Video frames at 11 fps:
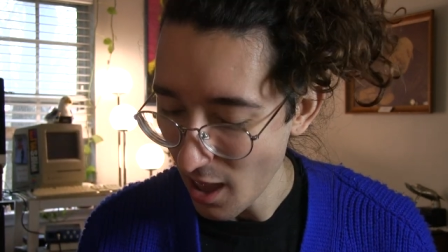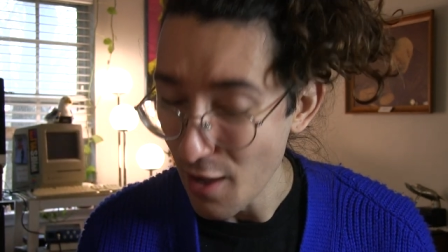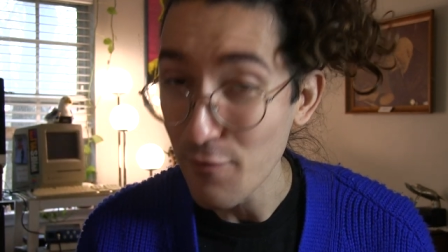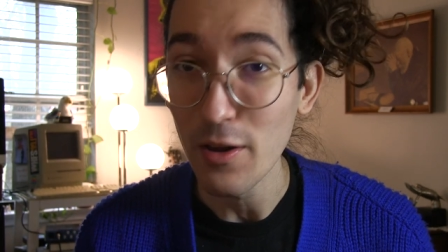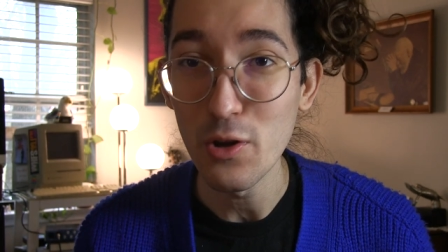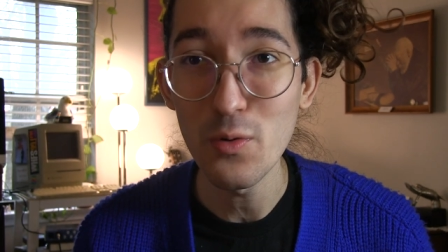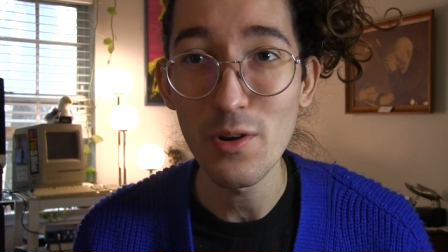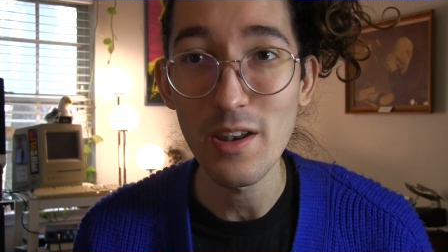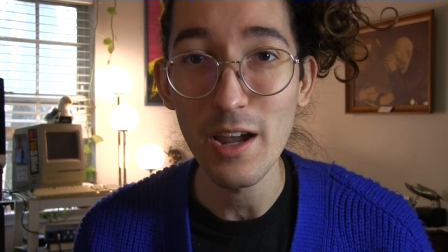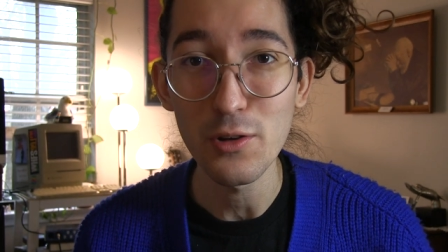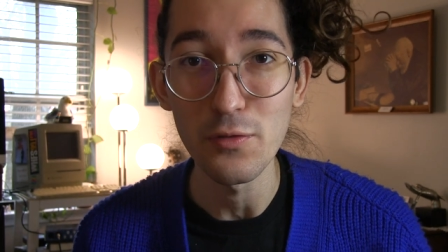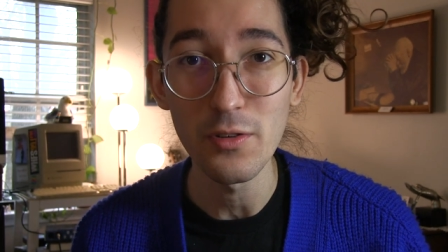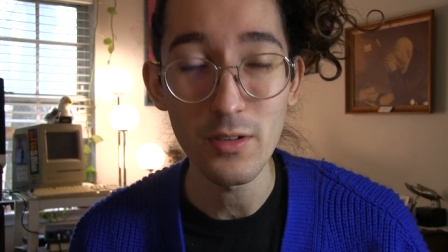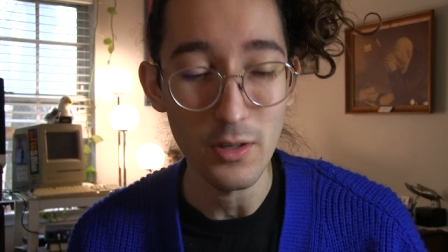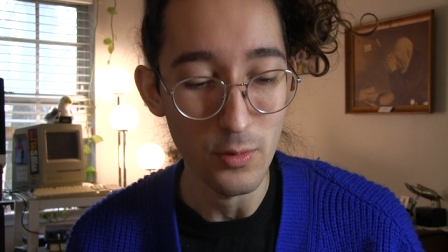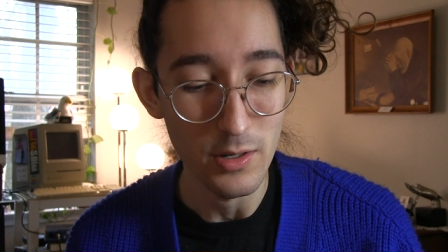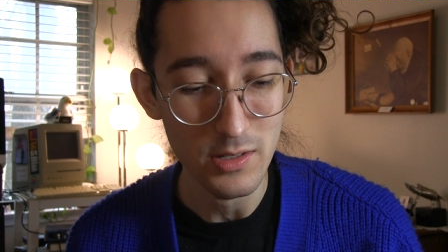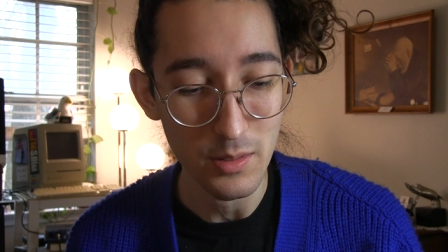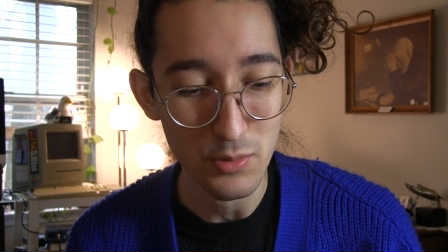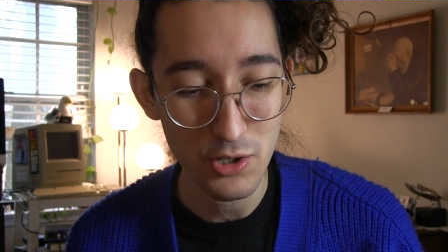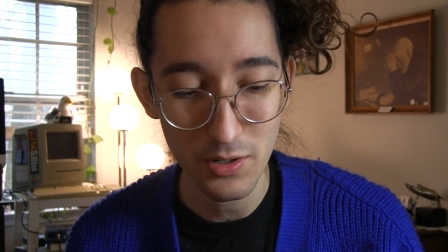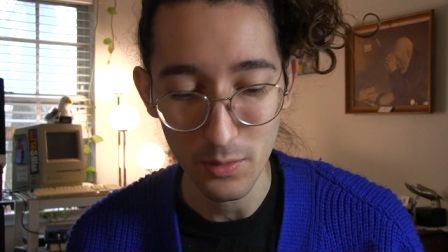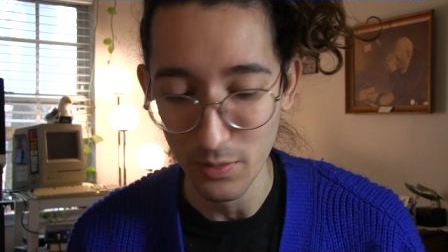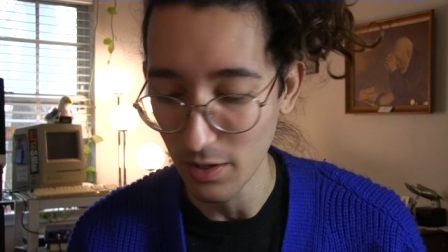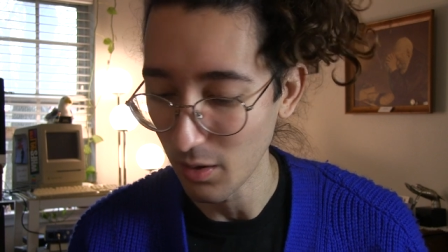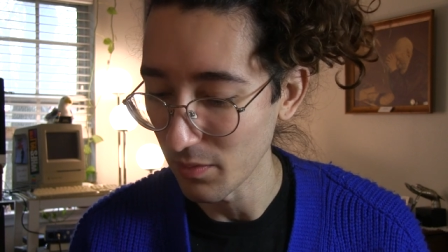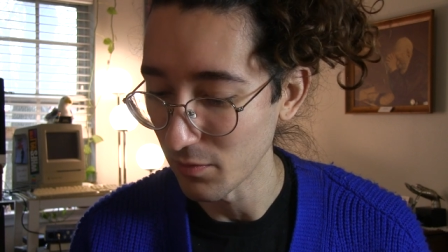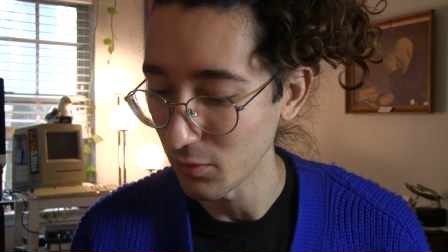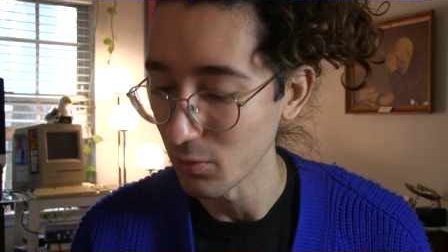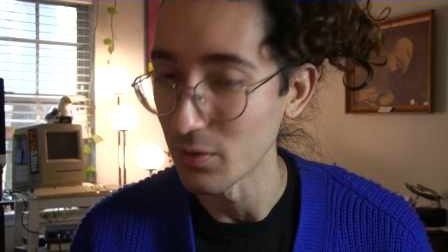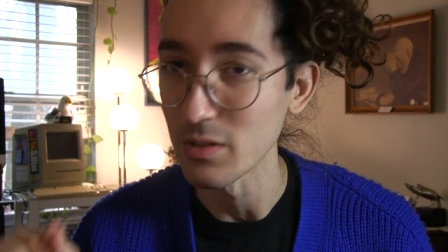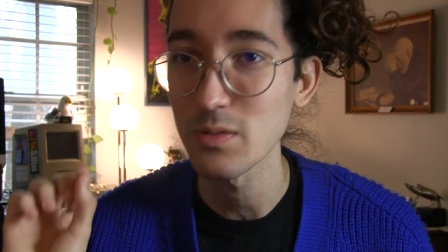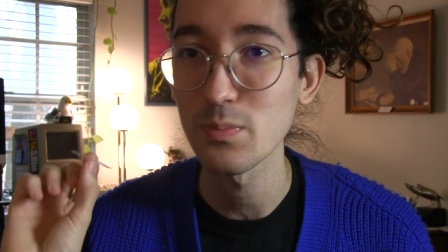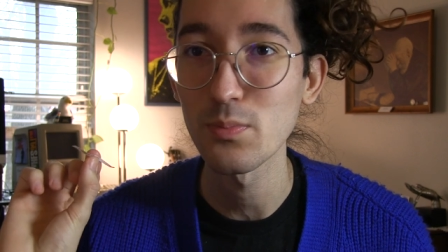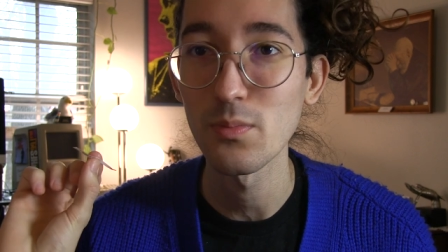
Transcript: If I knew what nyctophilia was, I'm sure it would help influence